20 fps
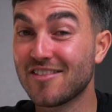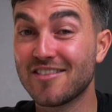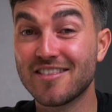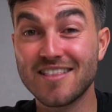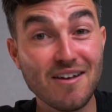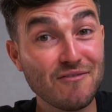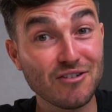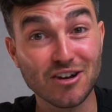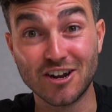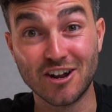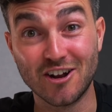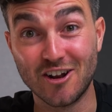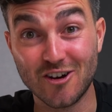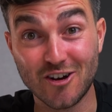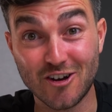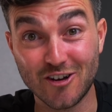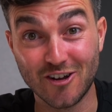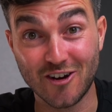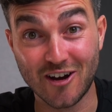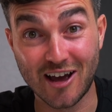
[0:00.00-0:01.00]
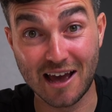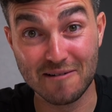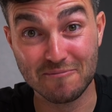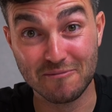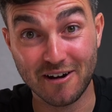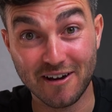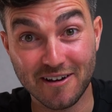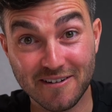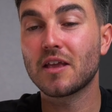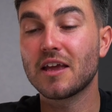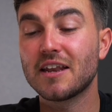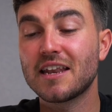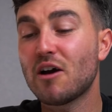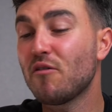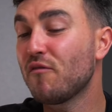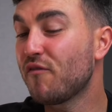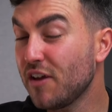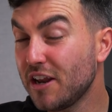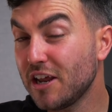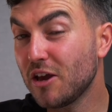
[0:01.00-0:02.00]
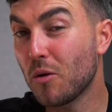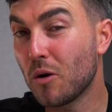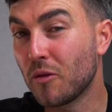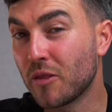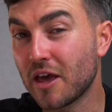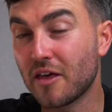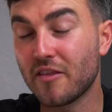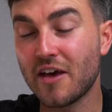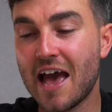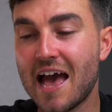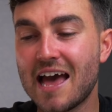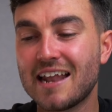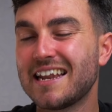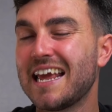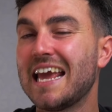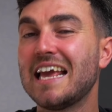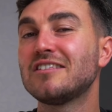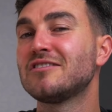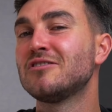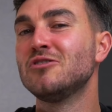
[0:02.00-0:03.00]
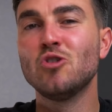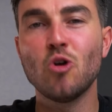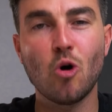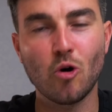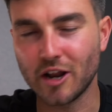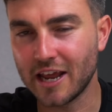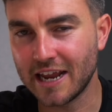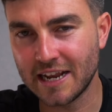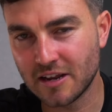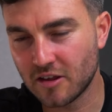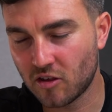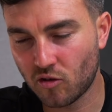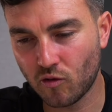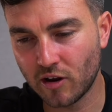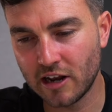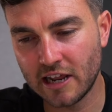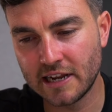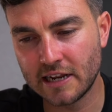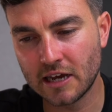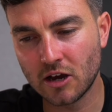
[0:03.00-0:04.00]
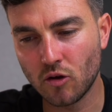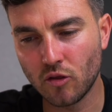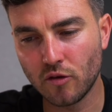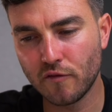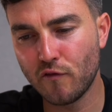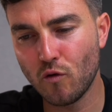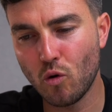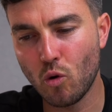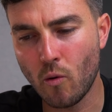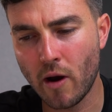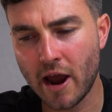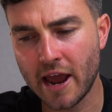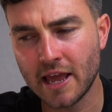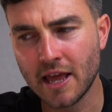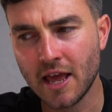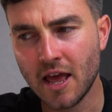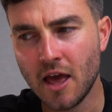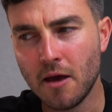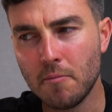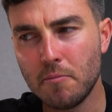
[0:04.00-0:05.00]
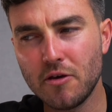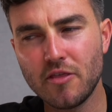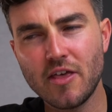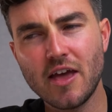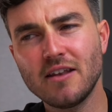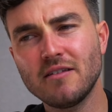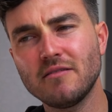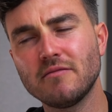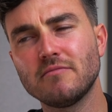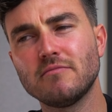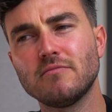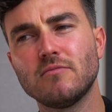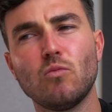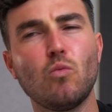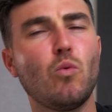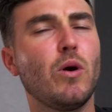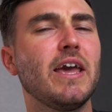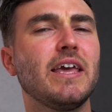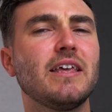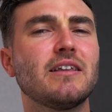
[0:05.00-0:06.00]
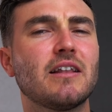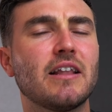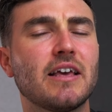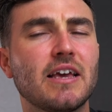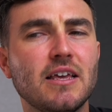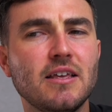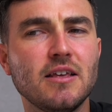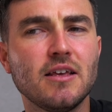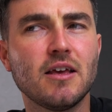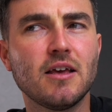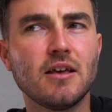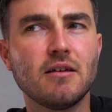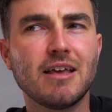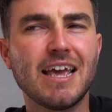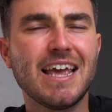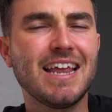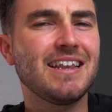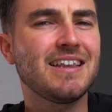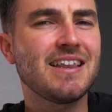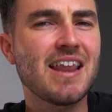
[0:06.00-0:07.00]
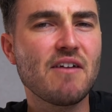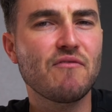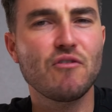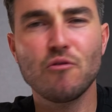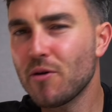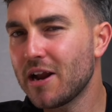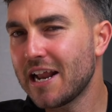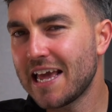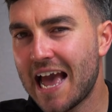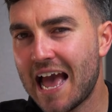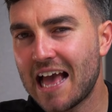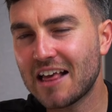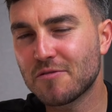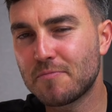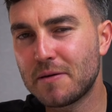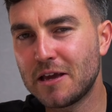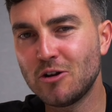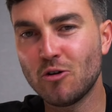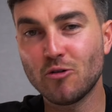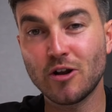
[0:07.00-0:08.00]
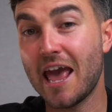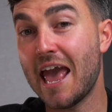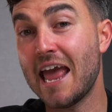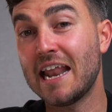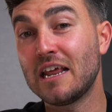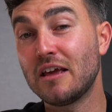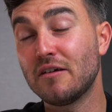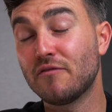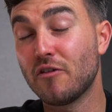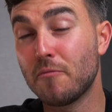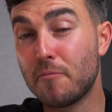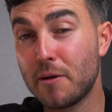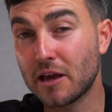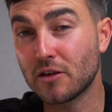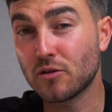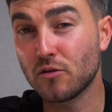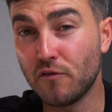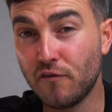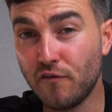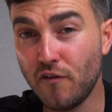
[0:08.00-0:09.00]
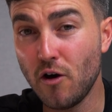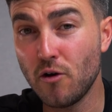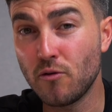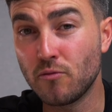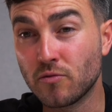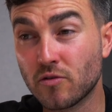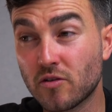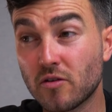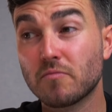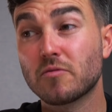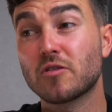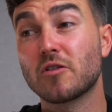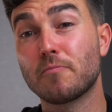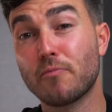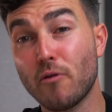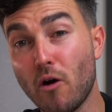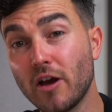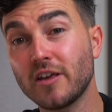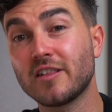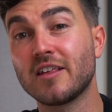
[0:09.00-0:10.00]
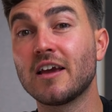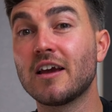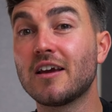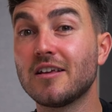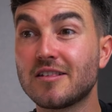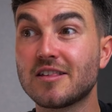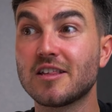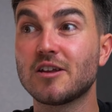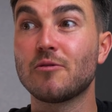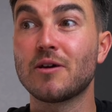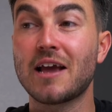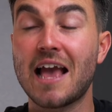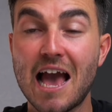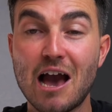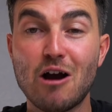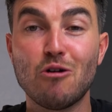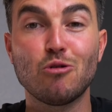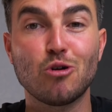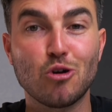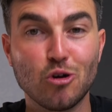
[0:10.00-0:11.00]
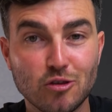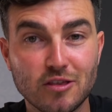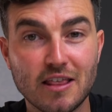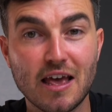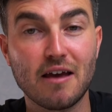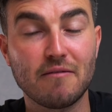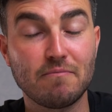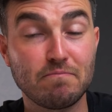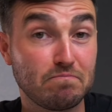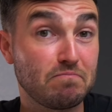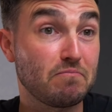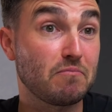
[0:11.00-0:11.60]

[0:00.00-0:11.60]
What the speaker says: never going to look good on camera. Now, video on the other hand is not industry leading on the 4A, but then weirdly, it never really has been on any of the Pixel phones. Surprising considering how good their